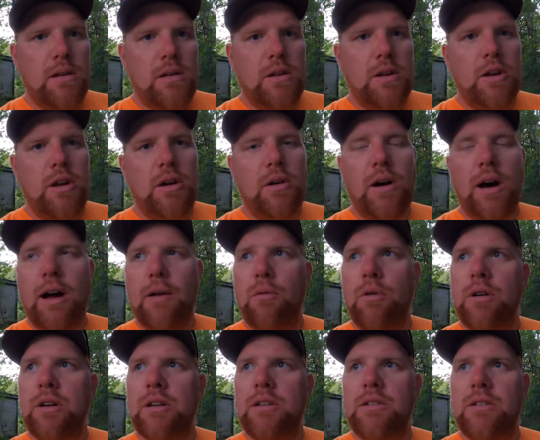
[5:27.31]
you know, I
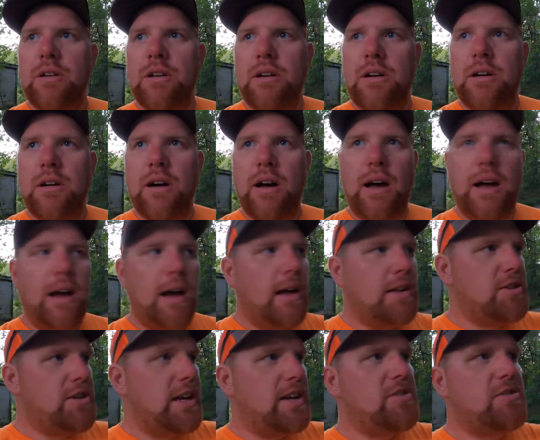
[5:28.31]
wanted to,
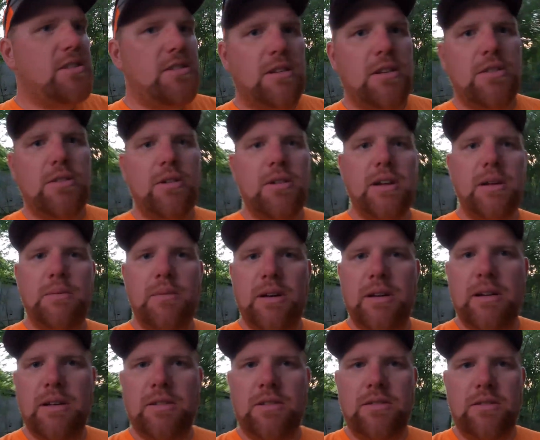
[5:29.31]
I changed it to 30
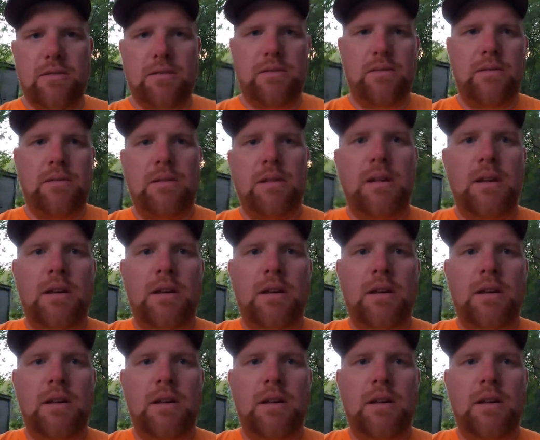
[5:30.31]
minutes, and,